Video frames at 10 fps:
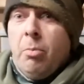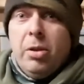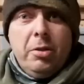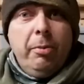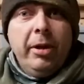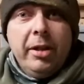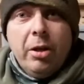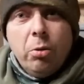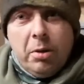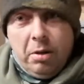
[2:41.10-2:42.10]
possibly an
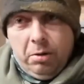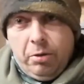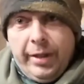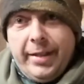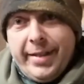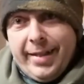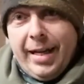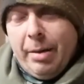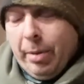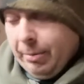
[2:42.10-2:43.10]
old concrete
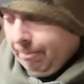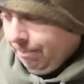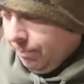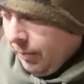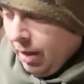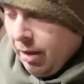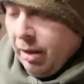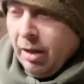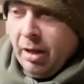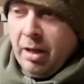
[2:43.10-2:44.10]
slab.
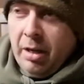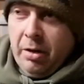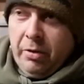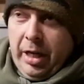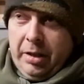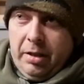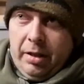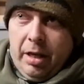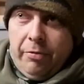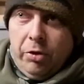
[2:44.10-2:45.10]
Right,
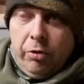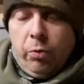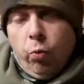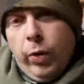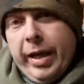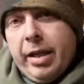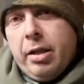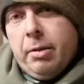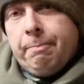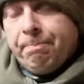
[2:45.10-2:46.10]
if you're in weed,